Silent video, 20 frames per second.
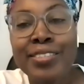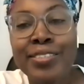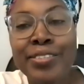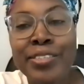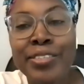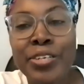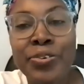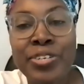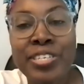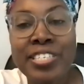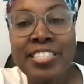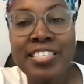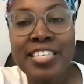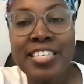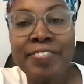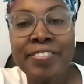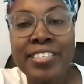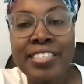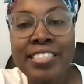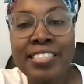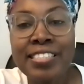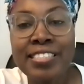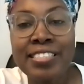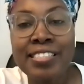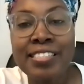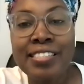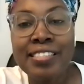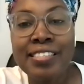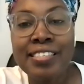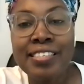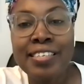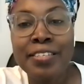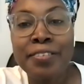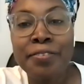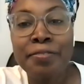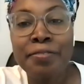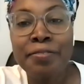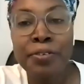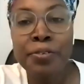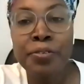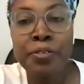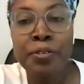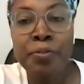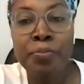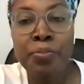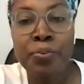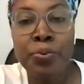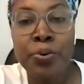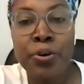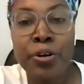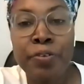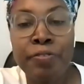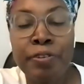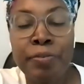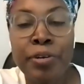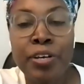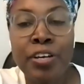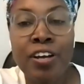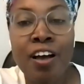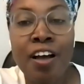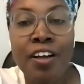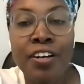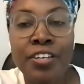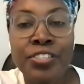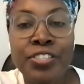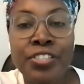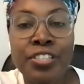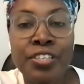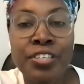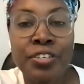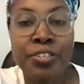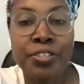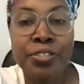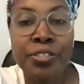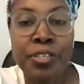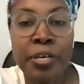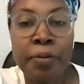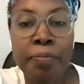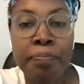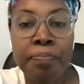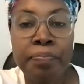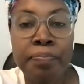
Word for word: Do you receive consistent full support from your college leadership?